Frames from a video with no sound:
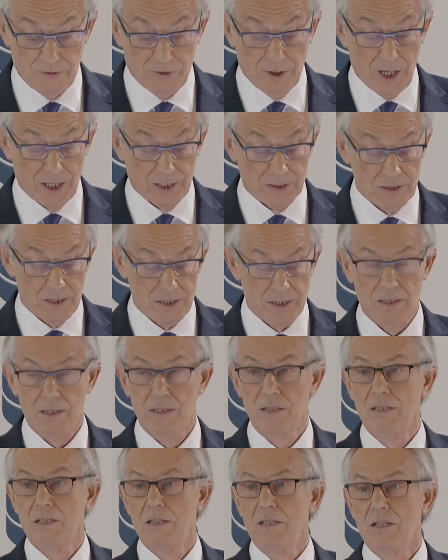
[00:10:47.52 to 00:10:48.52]
in France,
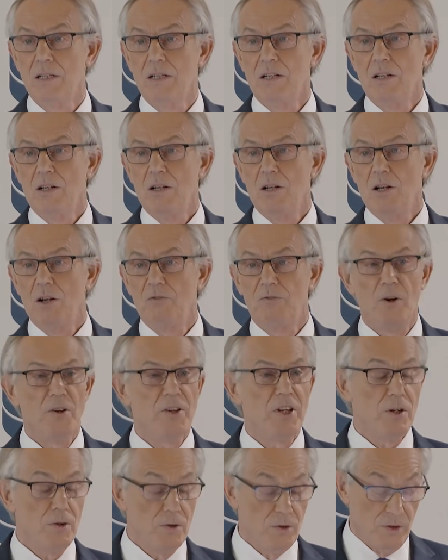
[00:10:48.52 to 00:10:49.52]
of
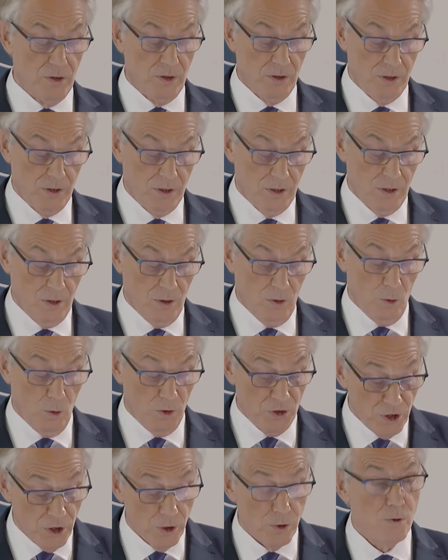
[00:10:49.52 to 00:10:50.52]
renewed
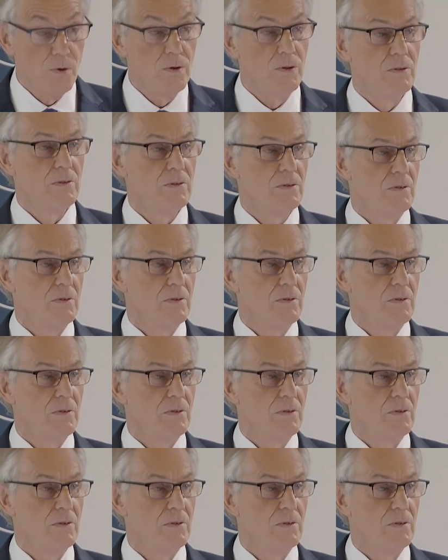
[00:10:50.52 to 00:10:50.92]
or new